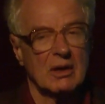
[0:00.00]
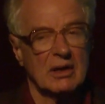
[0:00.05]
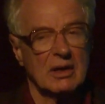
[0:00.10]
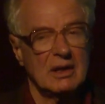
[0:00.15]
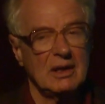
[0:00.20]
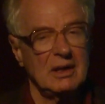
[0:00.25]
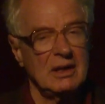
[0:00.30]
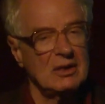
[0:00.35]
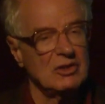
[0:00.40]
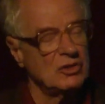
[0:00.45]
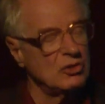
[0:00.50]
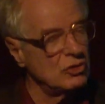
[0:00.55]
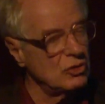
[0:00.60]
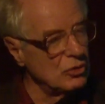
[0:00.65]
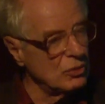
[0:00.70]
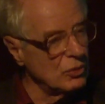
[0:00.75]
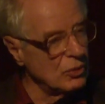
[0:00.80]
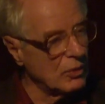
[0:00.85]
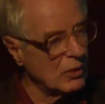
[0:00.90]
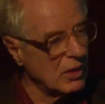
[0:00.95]
He
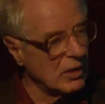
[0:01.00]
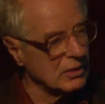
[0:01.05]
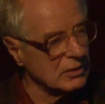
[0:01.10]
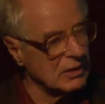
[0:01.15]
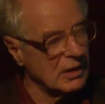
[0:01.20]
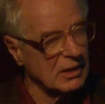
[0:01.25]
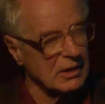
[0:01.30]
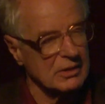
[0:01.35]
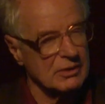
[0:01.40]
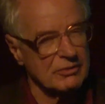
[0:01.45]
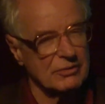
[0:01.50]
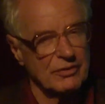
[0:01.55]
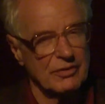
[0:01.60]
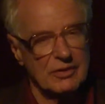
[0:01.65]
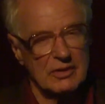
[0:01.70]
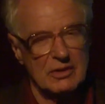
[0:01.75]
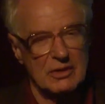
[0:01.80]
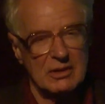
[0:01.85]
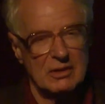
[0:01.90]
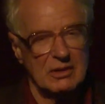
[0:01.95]
knew a lot of
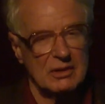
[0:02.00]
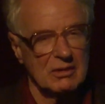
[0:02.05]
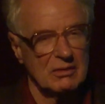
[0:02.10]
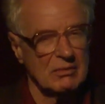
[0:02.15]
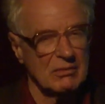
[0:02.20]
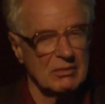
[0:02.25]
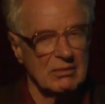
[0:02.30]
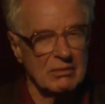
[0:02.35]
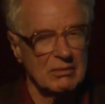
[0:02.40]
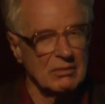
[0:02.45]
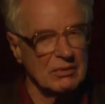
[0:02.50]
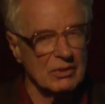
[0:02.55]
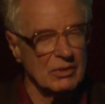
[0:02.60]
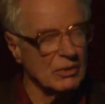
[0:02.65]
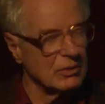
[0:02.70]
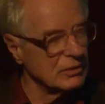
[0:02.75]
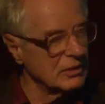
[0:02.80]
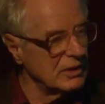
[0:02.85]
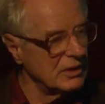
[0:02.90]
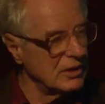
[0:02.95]
the, you
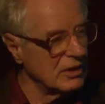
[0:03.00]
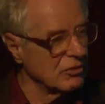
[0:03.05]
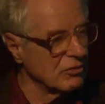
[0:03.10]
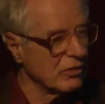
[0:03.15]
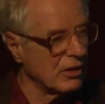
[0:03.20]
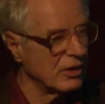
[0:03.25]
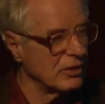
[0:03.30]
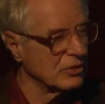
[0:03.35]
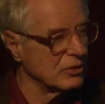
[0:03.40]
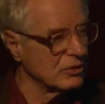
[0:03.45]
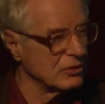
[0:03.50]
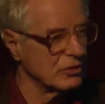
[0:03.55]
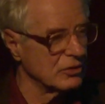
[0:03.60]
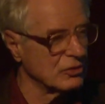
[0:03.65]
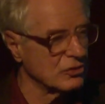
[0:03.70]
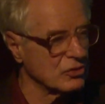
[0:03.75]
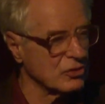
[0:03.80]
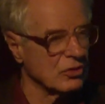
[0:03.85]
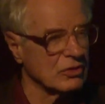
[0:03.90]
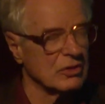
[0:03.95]
know, leading writers
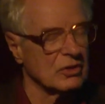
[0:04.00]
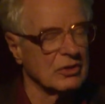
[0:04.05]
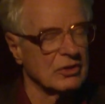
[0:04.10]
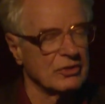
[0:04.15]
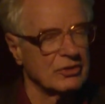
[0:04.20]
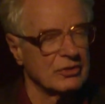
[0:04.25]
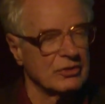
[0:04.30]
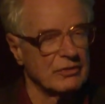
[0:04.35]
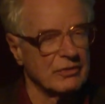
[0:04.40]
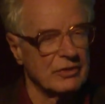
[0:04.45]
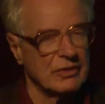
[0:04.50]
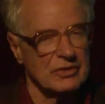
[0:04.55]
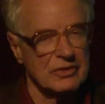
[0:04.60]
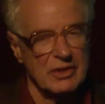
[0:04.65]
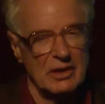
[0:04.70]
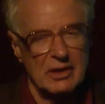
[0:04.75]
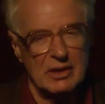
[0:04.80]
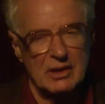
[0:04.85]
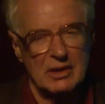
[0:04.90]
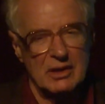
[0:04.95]
and journalists of the
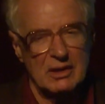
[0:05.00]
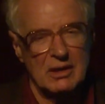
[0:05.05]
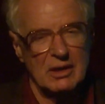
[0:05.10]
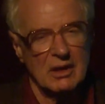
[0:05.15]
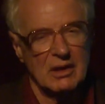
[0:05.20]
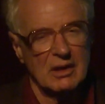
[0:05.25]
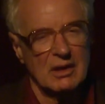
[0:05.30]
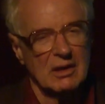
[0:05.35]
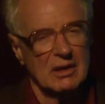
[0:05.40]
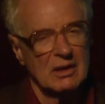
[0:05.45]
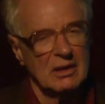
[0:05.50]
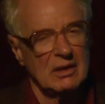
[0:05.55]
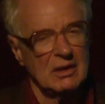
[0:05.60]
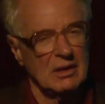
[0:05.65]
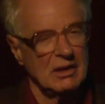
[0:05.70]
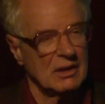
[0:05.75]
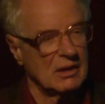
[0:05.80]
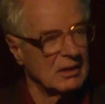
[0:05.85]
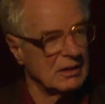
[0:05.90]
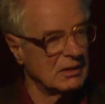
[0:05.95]
day.
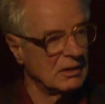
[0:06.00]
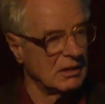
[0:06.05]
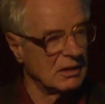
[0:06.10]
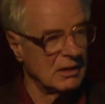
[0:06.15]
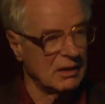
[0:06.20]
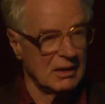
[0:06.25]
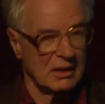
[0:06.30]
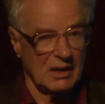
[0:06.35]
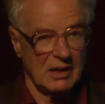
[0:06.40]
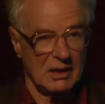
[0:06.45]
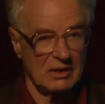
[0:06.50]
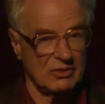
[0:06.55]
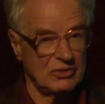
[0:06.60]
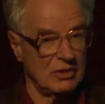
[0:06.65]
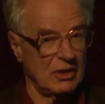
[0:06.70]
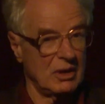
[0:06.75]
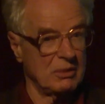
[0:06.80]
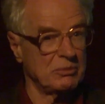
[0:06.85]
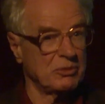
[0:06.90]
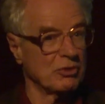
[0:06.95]
He had
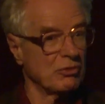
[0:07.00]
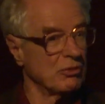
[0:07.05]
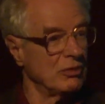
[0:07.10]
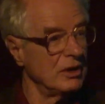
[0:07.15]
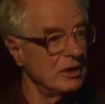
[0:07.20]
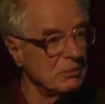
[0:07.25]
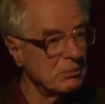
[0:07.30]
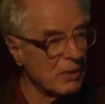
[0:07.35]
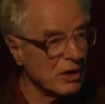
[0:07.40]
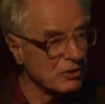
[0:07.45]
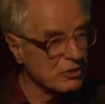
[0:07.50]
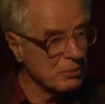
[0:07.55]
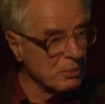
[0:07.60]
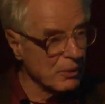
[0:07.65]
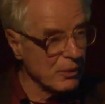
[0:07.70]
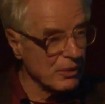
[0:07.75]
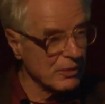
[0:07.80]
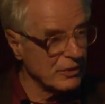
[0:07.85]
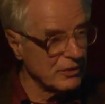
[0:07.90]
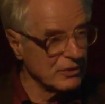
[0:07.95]
time to read much
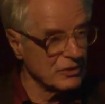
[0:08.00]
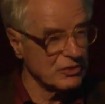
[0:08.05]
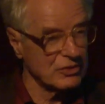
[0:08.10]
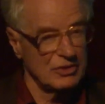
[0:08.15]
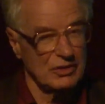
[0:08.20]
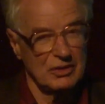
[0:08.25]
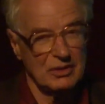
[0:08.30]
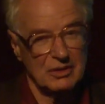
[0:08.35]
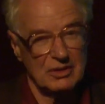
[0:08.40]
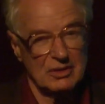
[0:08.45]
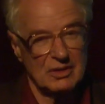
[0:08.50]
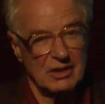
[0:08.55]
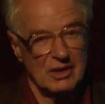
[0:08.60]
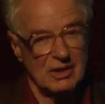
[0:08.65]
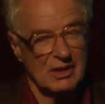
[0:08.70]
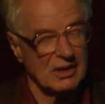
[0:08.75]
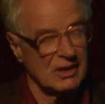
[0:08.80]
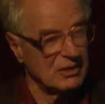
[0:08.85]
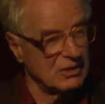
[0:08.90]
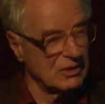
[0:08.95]
more than she
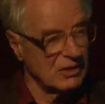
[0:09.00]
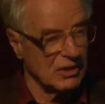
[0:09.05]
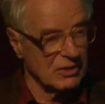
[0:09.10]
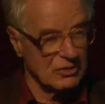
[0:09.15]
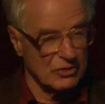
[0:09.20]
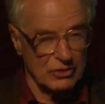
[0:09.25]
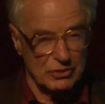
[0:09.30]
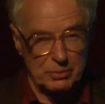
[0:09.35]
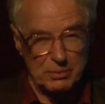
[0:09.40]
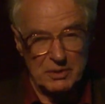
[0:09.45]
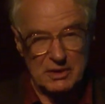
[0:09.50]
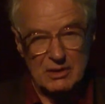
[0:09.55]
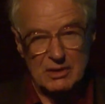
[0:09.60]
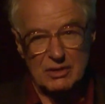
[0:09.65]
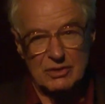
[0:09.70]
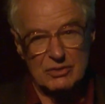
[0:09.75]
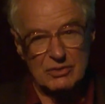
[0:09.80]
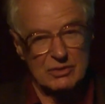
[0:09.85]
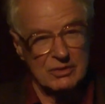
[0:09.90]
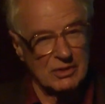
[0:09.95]
had, not just
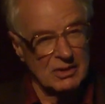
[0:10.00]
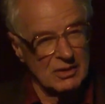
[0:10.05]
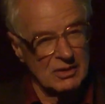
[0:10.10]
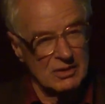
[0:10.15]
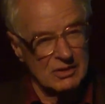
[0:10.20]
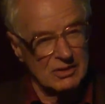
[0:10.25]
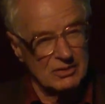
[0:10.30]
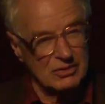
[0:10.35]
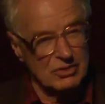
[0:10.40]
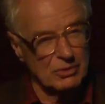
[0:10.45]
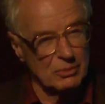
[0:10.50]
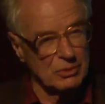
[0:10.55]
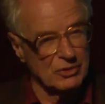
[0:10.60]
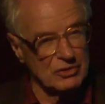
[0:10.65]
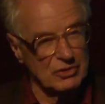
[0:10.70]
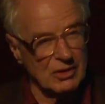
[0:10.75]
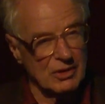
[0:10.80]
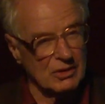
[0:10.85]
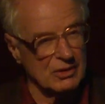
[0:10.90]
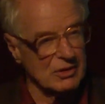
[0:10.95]
because she
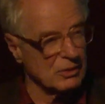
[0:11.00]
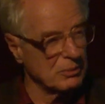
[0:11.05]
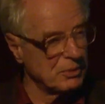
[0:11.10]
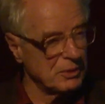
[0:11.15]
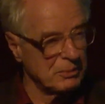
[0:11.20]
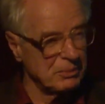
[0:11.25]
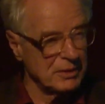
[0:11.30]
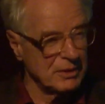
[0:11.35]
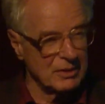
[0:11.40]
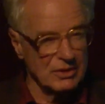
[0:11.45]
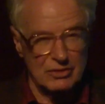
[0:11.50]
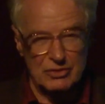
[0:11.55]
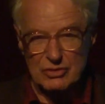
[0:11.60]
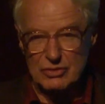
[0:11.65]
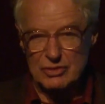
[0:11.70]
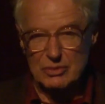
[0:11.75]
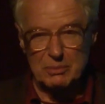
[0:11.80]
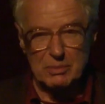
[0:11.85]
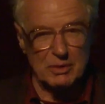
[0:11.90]
was younger, but because she'd